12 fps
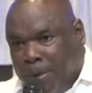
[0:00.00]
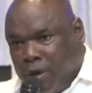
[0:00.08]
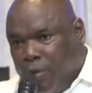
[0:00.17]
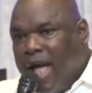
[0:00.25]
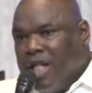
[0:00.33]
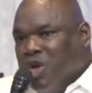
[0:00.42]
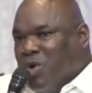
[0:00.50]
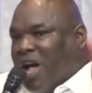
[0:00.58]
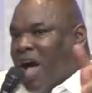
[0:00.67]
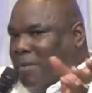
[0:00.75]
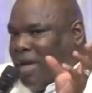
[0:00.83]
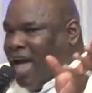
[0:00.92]
But when you
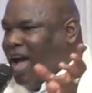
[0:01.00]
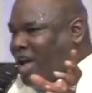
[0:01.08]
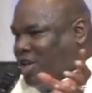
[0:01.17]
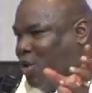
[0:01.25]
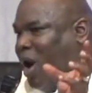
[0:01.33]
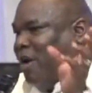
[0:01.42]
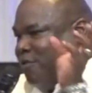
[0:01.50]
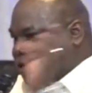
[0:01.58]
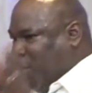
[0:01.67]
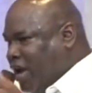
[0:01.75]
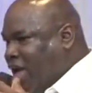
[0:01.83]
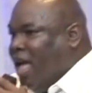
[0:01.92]
come here and you are
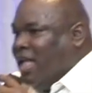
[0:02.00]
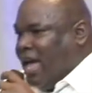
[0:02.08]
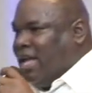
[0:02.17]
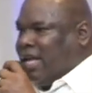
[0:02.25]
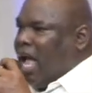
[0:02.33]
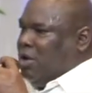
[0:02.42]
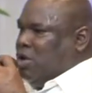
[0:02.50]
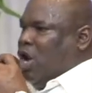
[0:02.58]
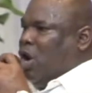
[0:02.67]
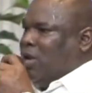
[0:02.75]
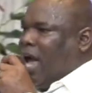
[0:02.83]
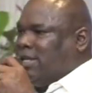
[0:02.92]
free, they tell you, no,